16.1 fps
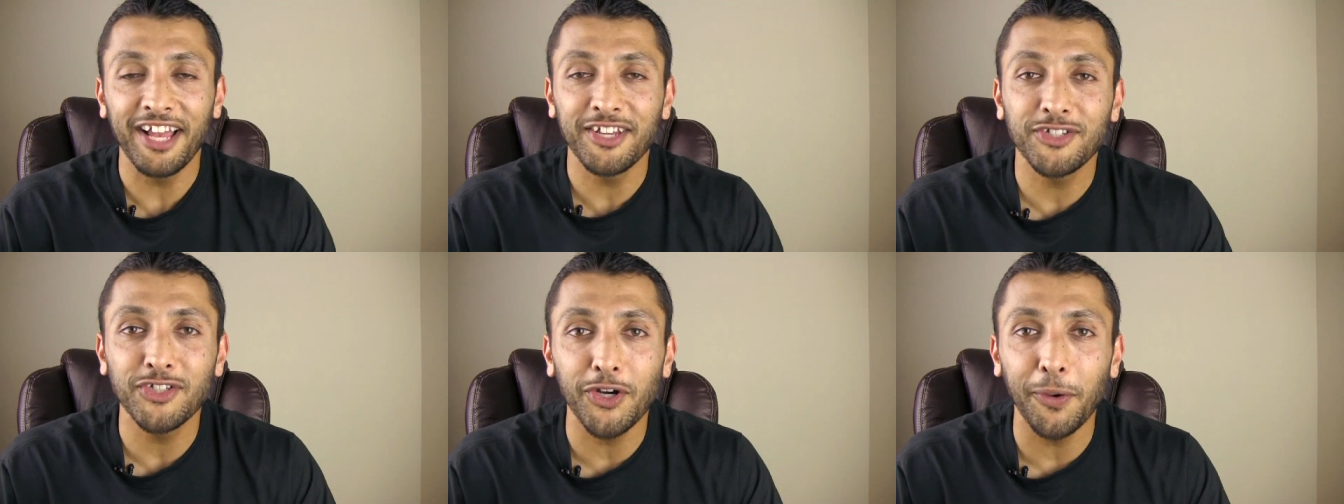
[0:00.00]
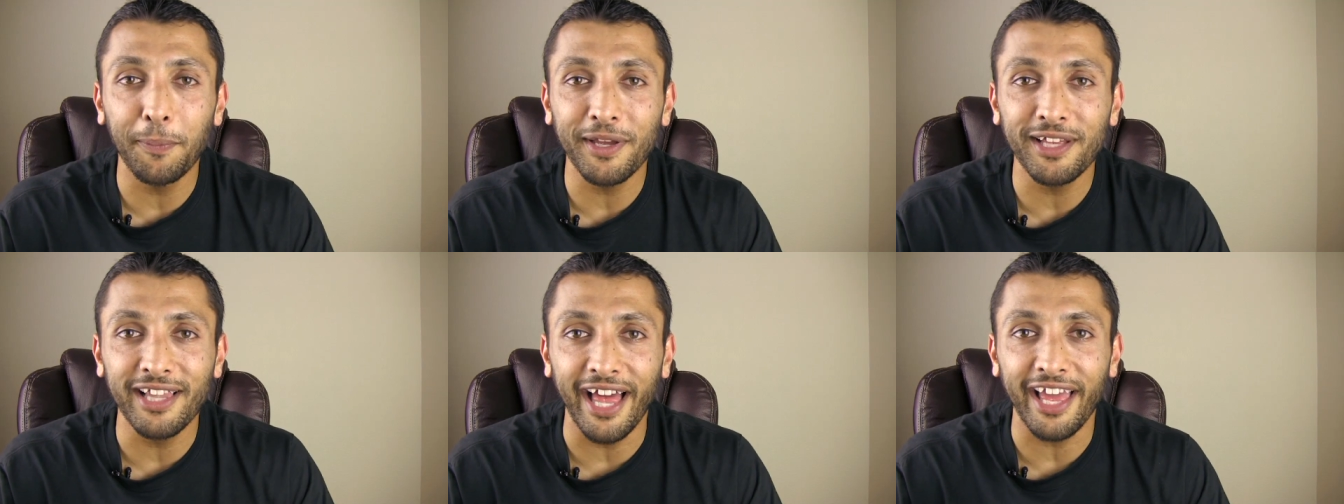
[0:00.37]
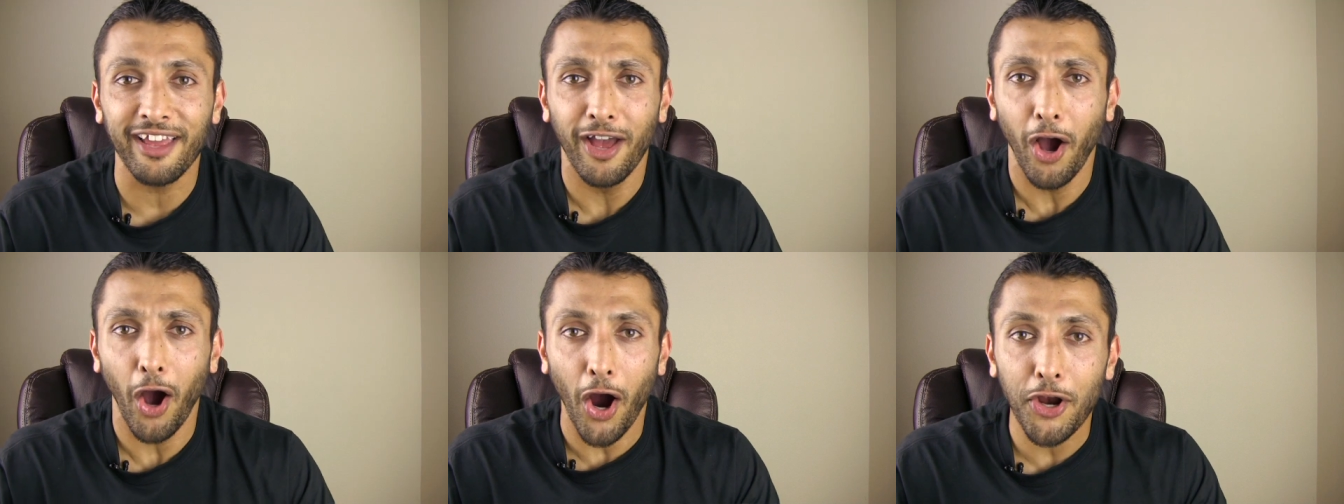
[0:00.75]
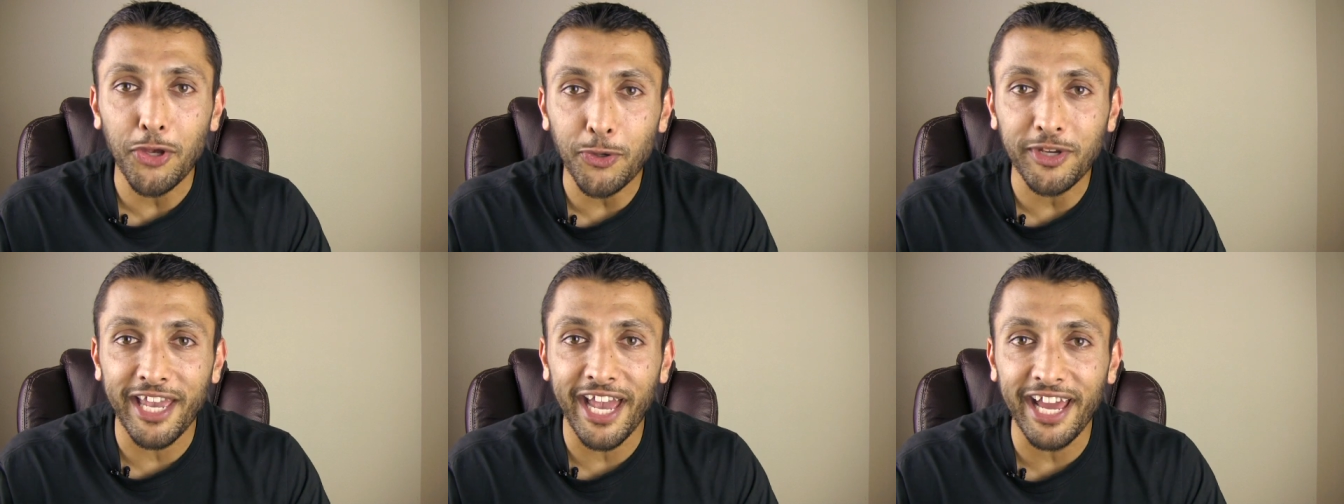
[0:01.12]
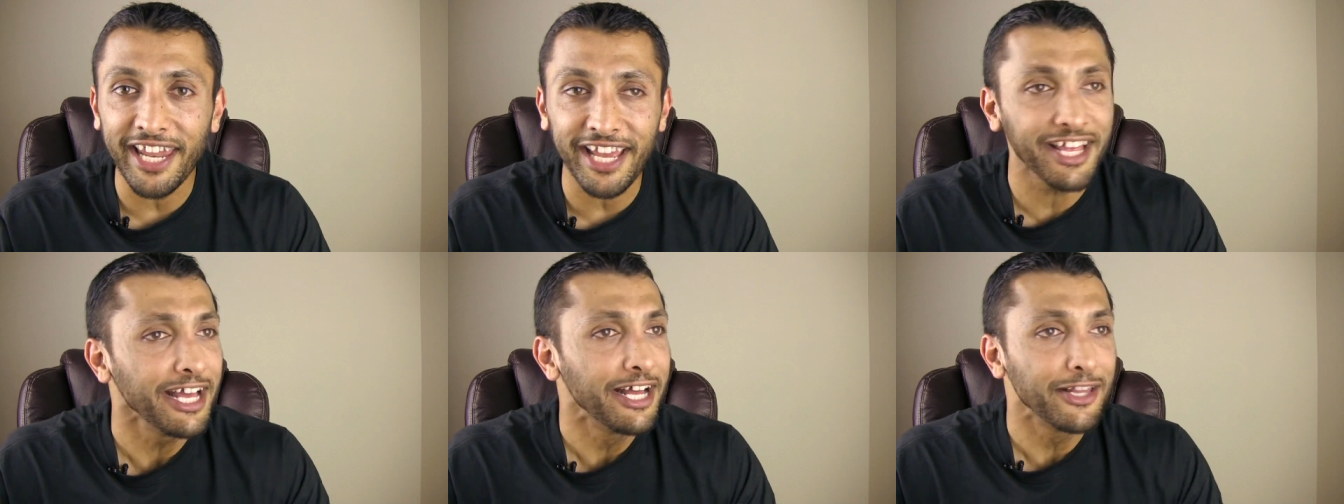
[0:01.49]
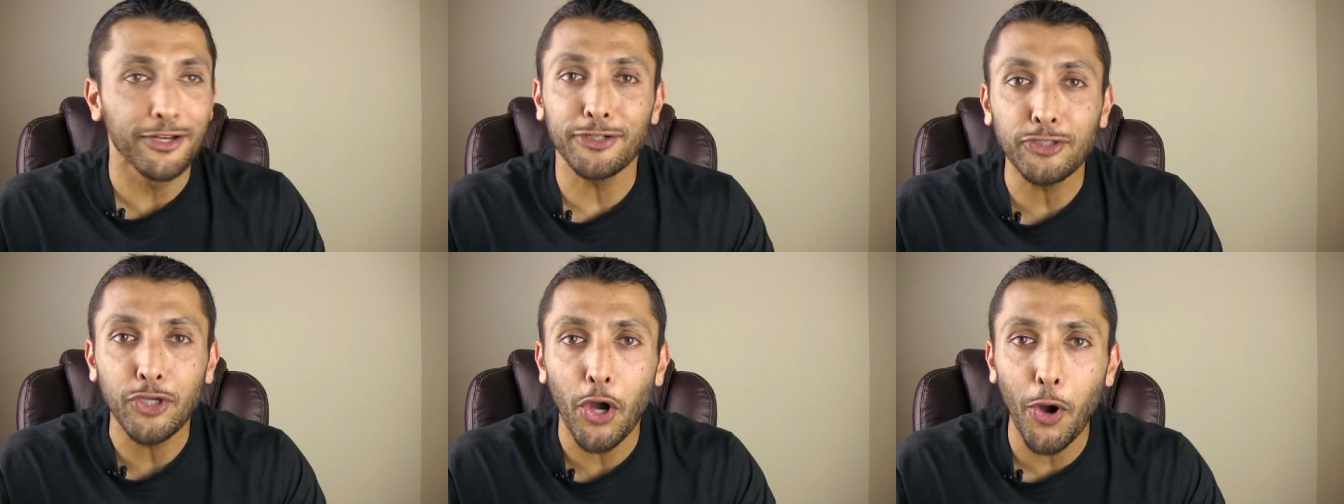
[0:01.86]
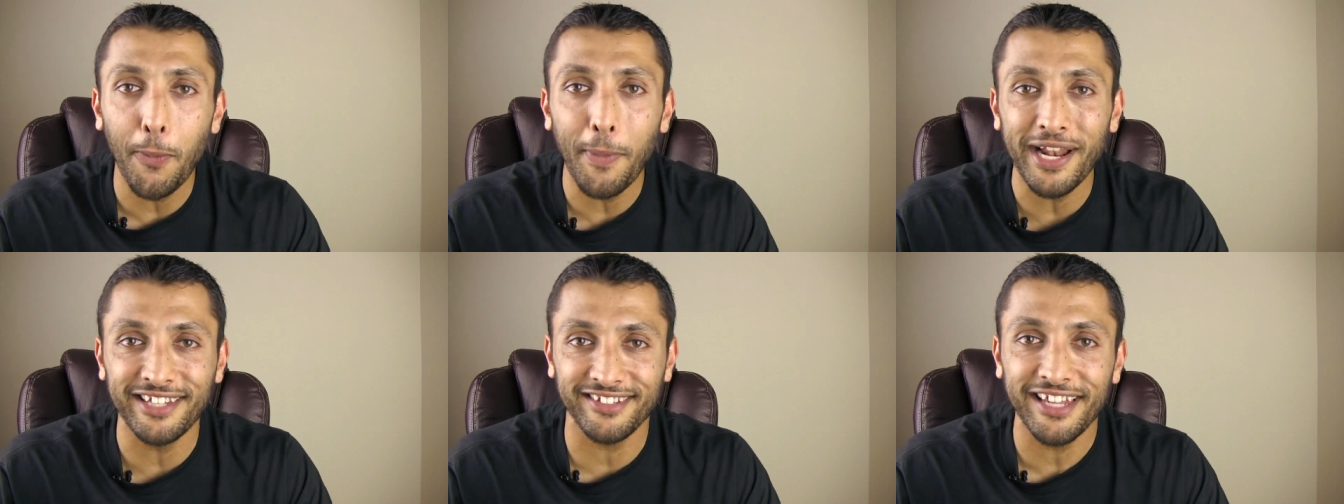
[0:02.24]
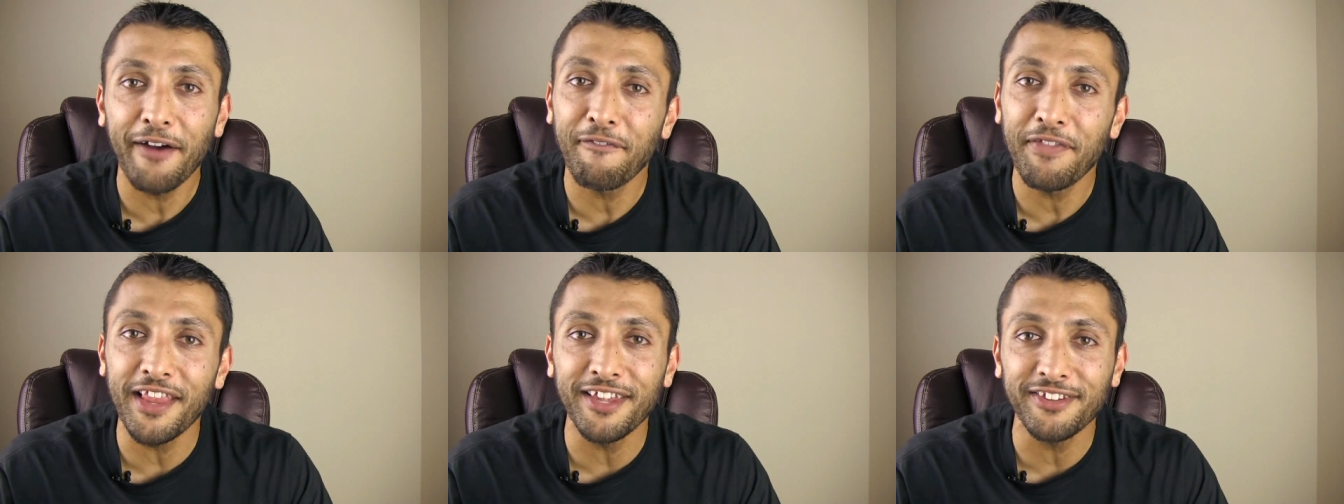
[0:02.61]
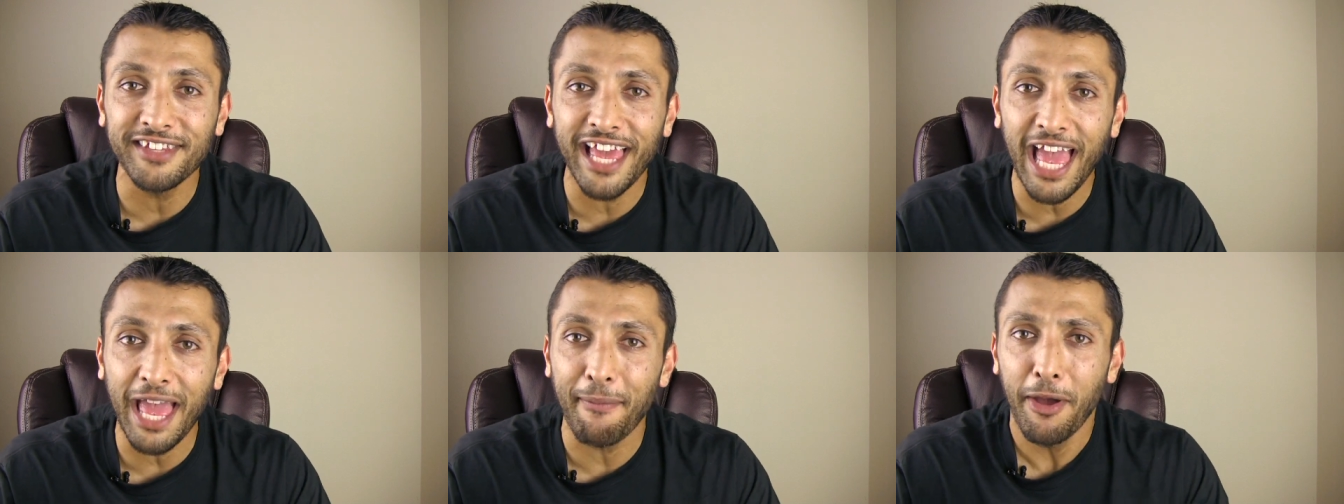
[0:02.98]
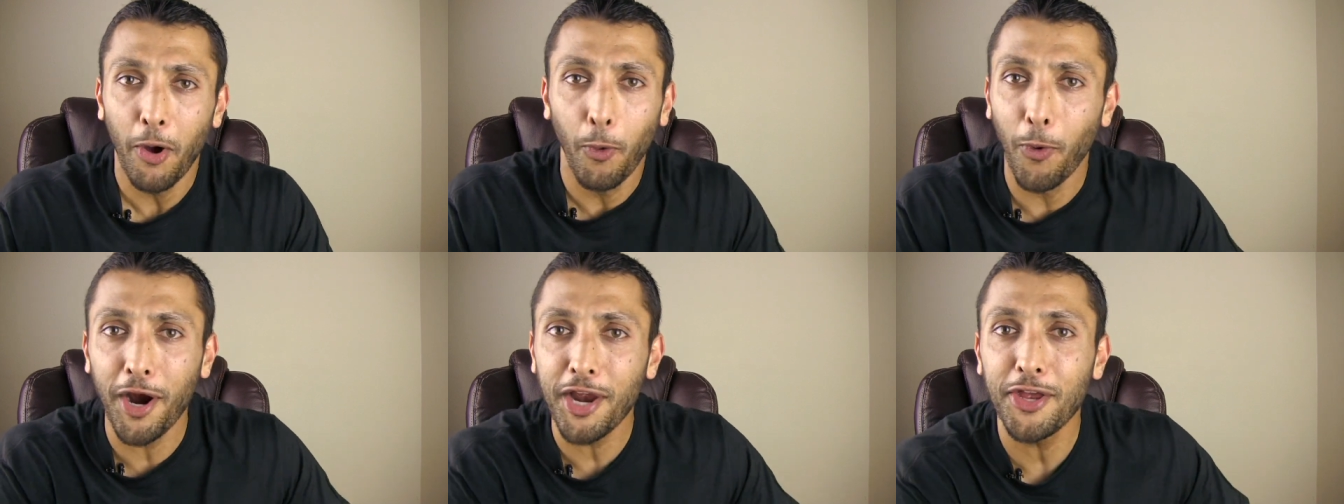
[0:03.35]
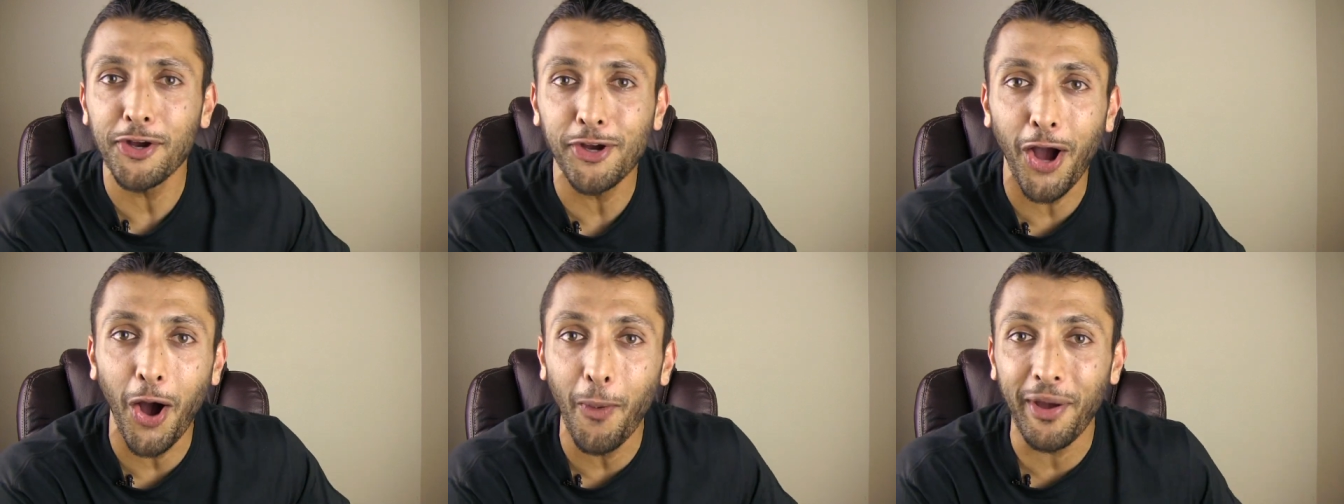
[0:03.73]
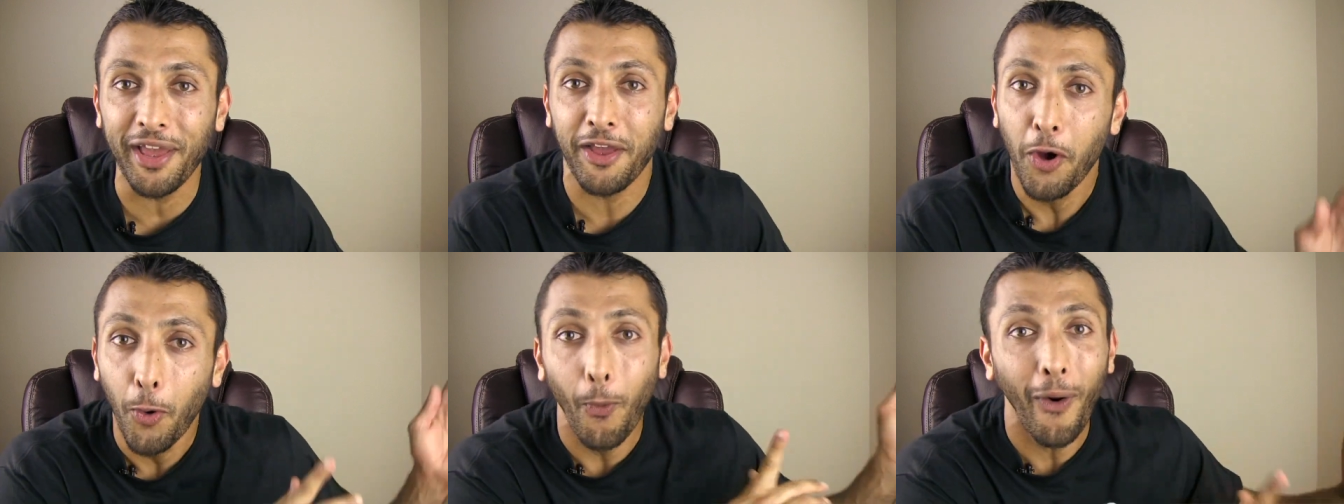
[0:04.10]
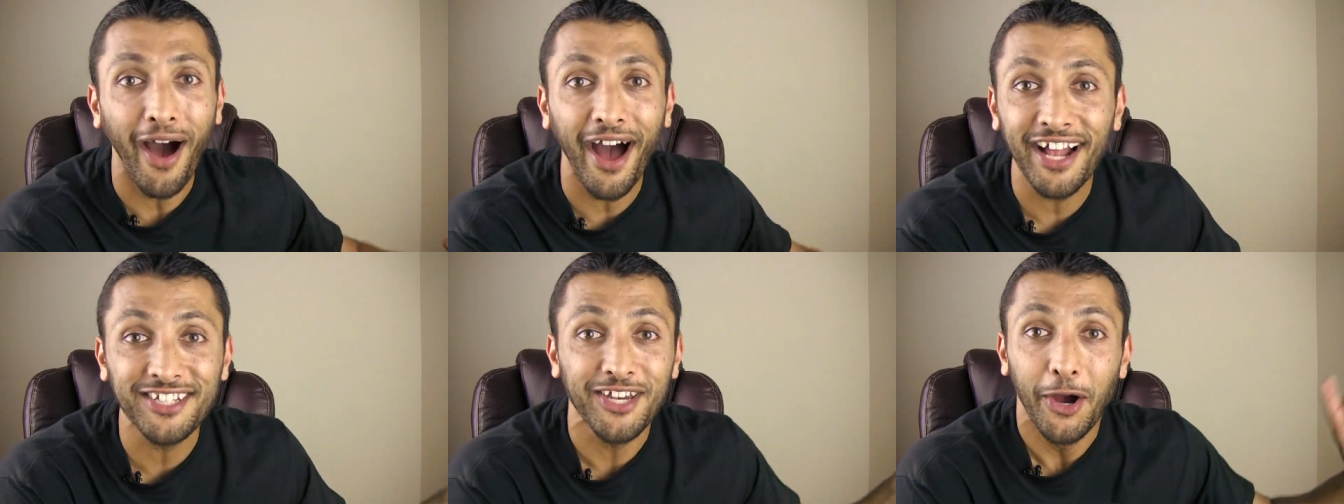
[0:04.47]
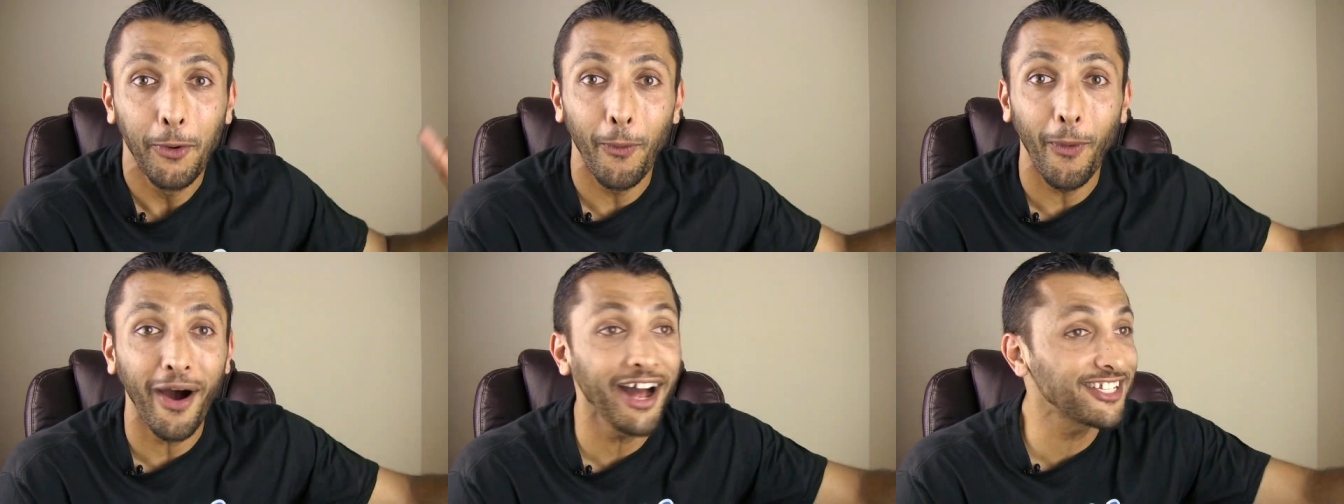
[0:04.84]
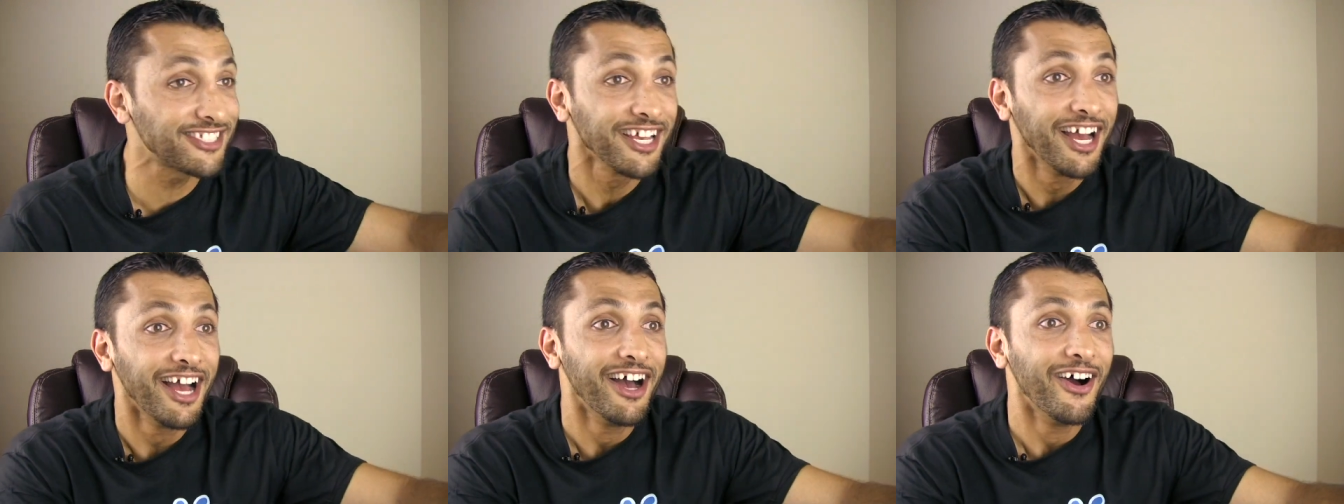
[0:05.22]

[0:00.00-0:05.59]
And she'll be like, are you kidding? There's two minutes left in this game. Where are you going? Watch, watch.